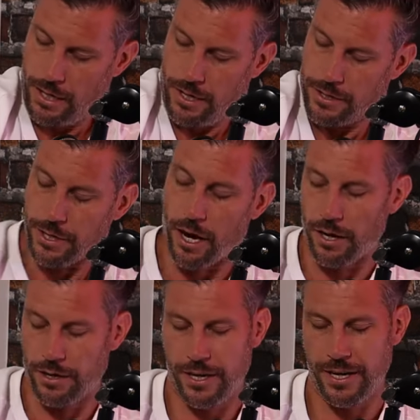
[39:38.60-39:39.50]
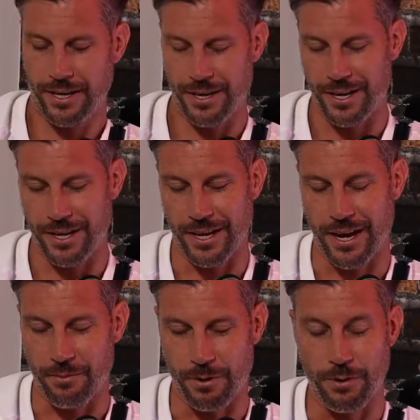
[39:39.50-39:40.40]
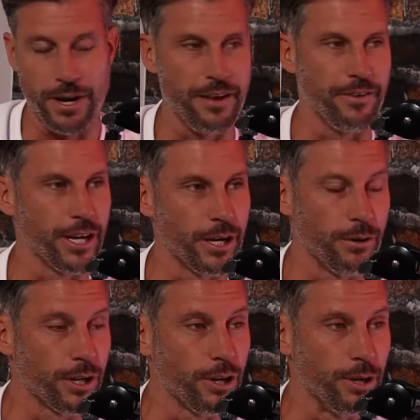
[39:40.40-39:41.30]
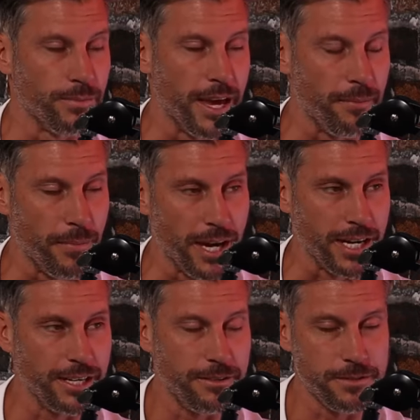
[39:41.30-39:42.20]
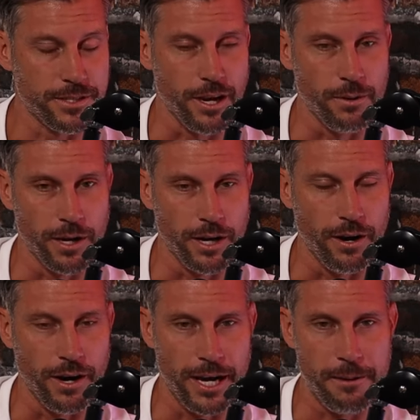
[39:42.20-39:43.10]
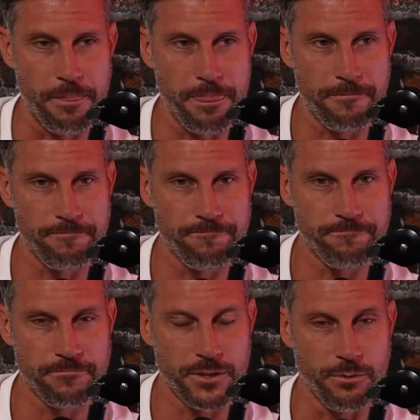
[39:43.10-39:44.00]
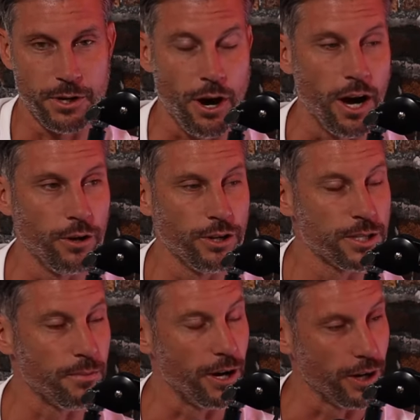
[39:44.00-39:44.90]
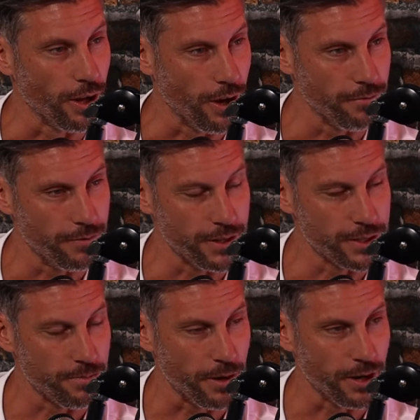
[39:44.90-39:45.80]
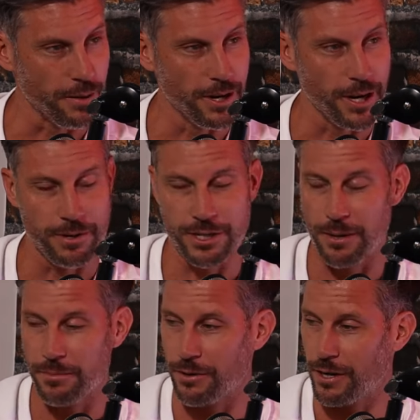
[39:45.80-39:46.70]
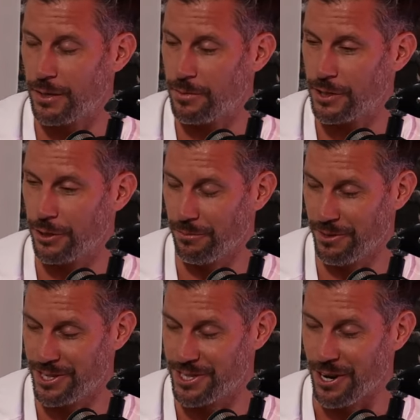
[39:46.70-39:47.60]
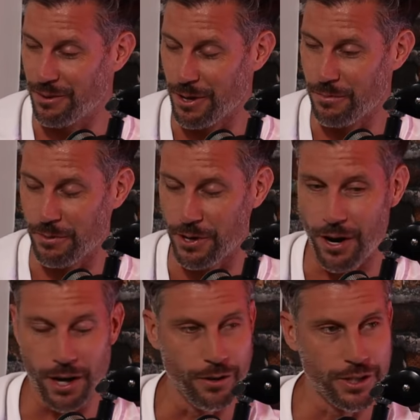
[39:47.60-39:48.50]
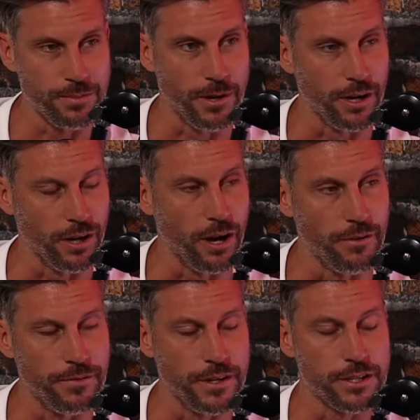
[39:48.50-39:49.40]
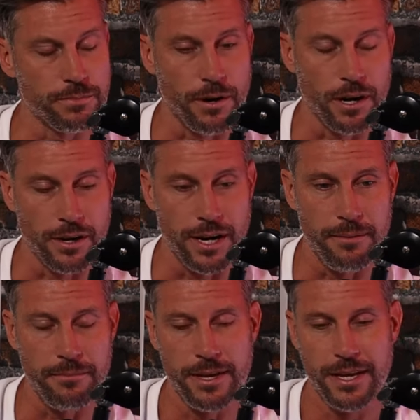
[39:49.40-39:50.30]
So, you know, we were never going to recoup that money. So when I, when I launched my online fitness program, I know we're jumping around a bit, Dom, with the timeline, but when I launched my online fitness program,